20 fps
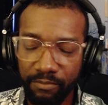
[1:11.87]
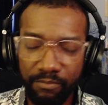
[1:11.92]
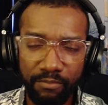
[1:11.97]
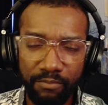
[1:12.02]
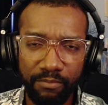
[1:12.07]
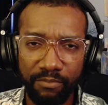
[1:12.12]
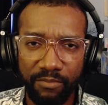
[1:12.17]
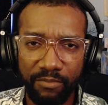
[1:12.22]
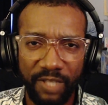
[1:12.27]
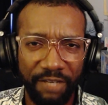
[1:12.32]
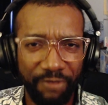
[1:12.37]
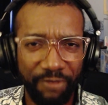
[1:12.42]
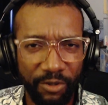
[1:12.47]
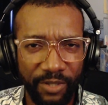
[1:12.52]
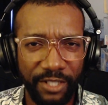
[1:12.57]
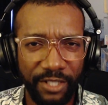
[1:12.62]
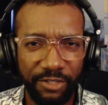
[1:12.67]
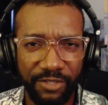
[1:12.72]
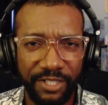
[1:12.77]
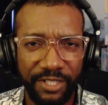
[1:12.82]
If you're
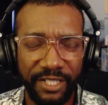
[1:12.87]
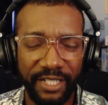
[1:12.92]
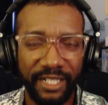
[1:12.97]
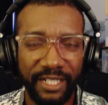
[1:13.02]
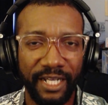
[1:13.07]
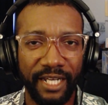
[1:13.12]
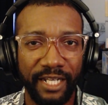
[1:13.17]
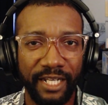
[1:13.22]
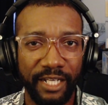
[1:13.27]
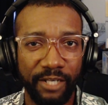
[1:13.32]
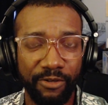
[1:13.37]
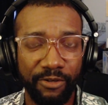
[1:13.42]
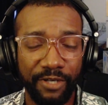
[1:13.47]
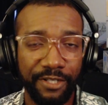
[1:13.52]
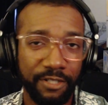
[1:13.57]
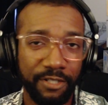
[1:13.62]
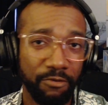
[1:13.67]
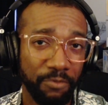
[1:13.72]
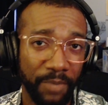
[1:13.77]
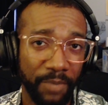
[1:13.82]
interested in hearing some
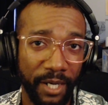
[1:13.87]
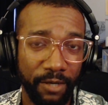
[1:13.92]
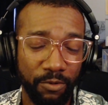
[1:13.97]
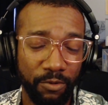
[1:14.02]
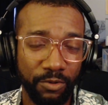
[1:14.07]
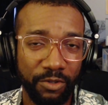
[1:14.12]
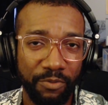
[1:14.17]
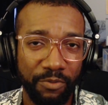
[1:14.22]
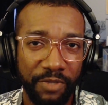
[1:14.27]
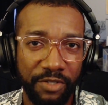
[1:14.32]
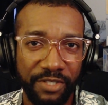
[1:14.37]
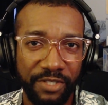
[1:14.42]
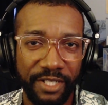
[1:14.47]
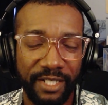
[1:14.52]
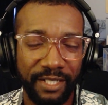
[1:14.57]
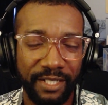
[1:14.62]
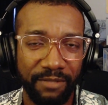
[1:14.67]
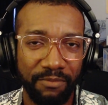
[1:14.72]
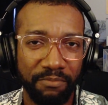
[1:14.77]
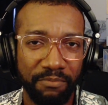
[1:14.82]
of my older music,
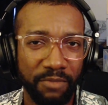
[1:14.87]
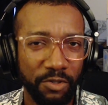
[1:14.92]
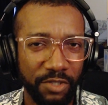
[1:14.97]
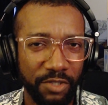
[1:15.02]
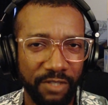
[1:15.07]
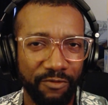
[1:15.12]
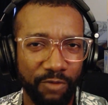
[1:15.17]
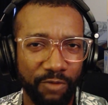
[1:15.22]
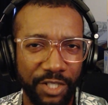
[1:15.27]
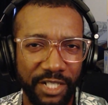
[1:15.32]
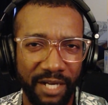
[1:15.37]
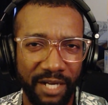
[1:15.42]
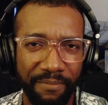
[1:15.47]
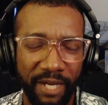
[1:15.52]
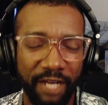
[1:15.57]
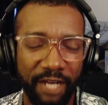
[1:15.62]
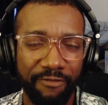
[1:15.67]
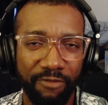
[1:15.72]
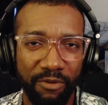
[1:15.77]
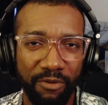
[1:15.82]
most of which I made
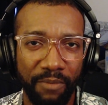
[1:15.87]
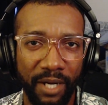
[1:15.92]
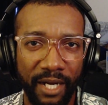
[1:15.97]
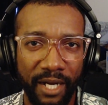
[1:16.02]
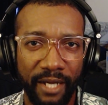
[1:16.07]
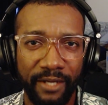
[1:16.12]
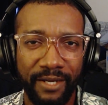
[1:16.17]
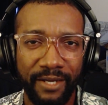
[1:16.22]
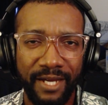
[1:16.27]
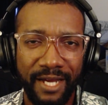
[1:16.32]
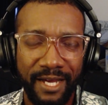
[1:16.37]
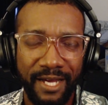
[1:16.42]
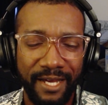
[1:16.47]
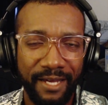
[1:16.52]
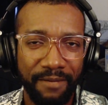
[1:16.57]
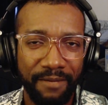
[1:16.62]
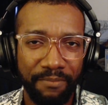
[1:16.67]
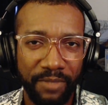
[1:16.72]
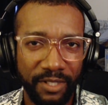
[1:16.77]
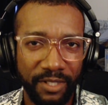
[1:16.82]
for my
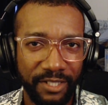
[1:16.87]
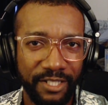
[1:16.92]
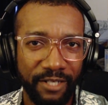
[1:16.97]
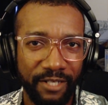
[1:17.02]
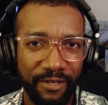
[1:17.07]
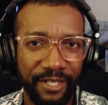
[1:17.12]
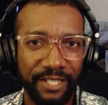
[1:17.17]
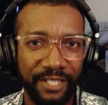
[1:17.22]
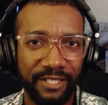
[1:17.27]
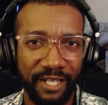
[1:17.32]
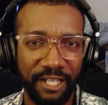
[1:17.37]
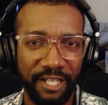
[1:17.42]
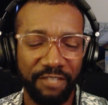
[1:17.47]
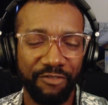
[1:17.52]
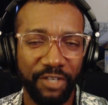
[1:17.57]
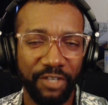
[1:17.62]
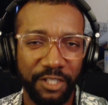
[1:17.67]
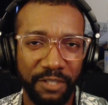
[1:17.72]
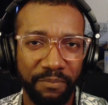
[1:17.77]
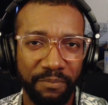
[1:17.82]
military science
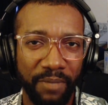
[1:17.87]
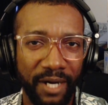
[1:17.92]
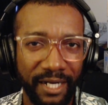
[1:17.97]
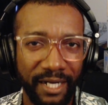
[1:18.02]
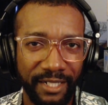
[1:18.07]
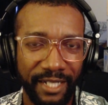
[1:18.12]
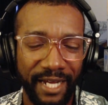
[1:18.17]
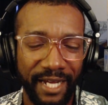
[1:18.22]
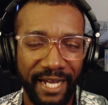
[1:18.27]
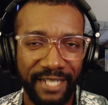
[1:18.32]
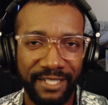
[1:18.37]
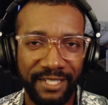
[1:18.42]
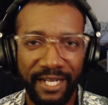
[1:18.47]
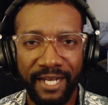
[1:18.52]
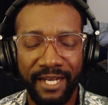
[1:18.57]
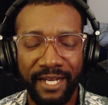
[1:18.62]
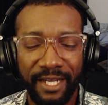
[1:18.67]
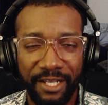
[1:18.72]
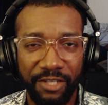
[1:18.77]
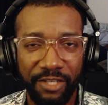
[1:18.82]
fiction podcast,
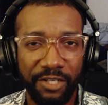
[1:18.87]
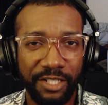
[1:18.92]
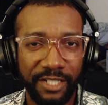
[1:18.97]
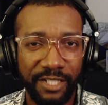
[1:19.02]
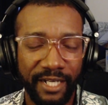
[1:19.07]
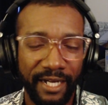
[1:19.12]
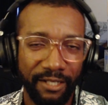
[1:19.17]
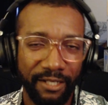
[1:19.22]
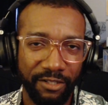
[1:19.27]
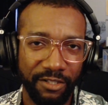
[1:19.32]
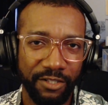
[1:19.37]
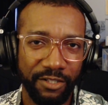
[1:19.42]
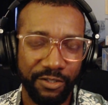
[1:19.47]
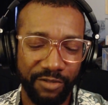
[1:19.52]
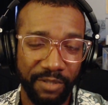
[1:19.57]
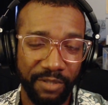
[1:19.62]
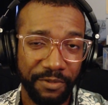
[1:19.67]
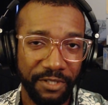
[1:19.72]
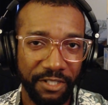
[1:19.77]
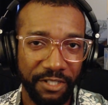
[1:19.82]
you can check out the
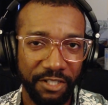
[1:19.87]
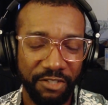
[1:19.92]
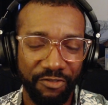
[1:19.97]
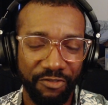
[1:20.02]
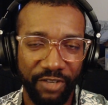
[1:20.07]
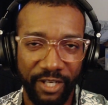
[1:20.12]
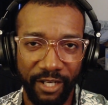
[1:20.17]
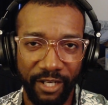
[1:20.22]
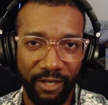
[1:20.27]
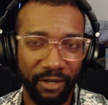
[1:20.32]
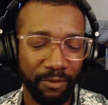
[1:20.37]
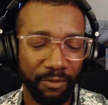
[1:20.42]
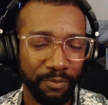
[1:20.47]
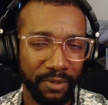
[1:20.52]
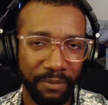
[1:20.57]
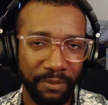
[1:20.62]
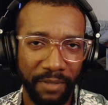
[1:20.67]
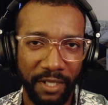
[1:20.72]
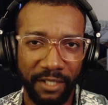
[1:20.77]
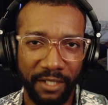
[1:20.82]
description in this video. I'll put
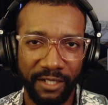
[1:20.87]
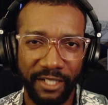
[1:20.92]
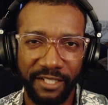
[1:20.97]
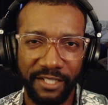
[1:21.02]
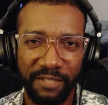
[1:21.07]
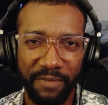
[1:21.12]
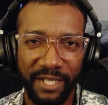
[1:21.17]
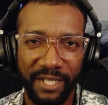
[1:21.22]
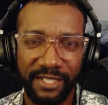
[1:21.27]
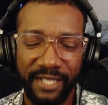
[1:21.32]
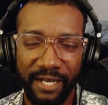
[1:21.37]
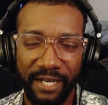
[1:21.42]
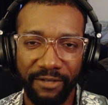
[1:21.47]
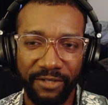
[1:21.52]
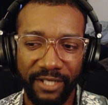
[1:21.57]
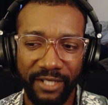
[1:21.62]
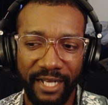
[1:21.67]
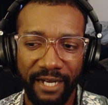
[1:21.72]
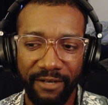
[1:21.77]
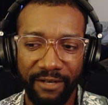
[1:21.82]
my link to my
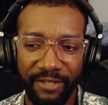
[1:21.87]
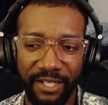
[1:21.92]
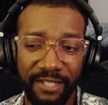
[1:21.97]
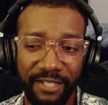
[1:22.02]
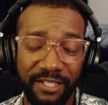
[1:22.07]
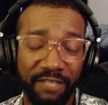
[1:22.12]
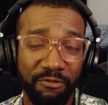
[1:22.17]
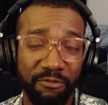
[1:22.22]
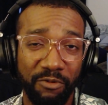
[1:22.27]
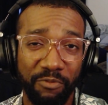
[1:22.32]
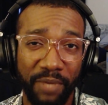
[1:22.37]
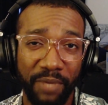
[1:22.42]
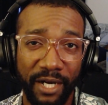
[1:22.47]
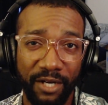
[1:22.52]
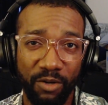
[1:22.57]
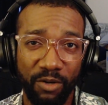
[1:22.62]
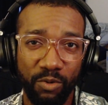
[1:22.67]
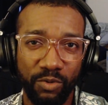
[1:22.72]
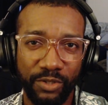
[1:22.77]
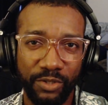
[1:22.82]
Soundcloud and some of my
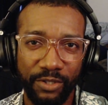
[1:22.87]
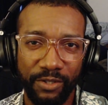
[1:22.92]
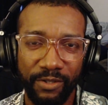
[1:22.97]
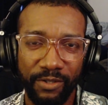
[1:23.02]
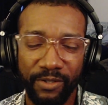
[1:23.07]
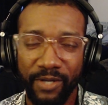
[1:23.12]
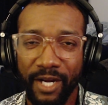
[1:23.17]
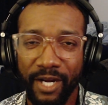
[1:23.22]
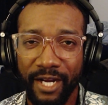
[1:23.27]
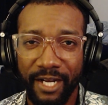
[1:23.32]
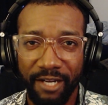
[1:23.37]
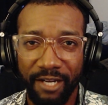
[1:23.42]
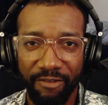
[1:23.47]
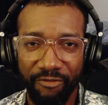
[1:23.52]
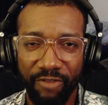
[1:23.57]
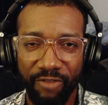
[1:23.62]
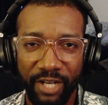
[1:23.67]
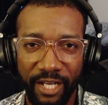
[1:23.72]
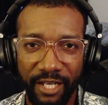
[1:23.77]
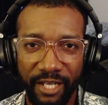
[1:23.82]
older
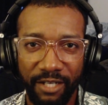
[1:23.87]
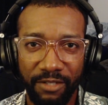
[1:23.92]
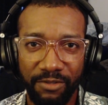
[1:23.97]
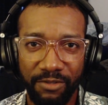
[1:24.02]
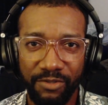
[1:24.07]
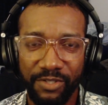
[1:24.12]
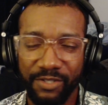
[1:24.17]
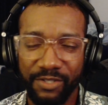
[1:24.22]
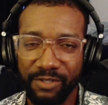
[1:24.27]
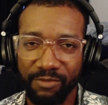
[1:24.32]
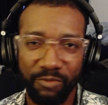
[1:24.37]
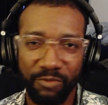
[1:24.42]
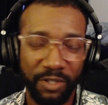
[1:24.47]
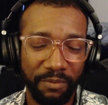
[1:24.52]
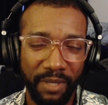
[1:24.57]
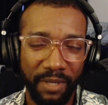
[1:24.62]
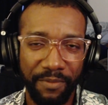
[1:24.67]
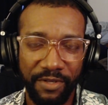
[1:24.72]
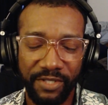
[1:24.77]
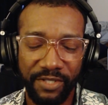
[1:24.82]
videos with my
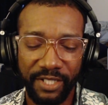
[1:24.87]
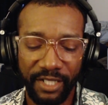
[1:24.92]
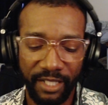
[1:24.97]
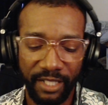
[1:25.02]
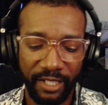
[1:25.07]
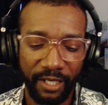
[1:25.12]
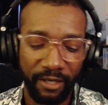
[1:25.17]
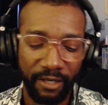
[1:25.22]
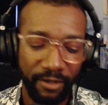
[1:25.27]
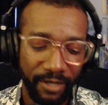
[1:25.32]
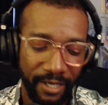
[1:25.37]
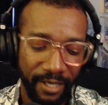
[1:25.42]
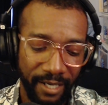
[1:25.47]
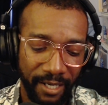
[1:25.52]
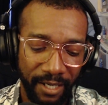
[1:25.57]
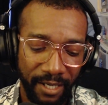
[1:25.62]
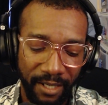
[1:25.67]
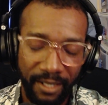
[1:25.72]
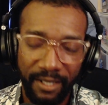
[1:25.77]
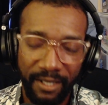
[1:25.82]
music in there.
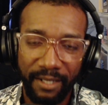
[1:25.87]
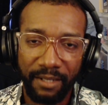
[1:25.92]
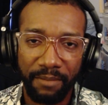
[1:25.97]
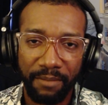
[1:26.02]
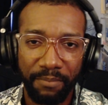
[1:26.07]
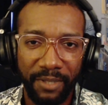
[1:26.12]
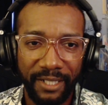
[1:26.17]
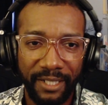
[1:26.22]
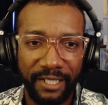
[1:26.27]
But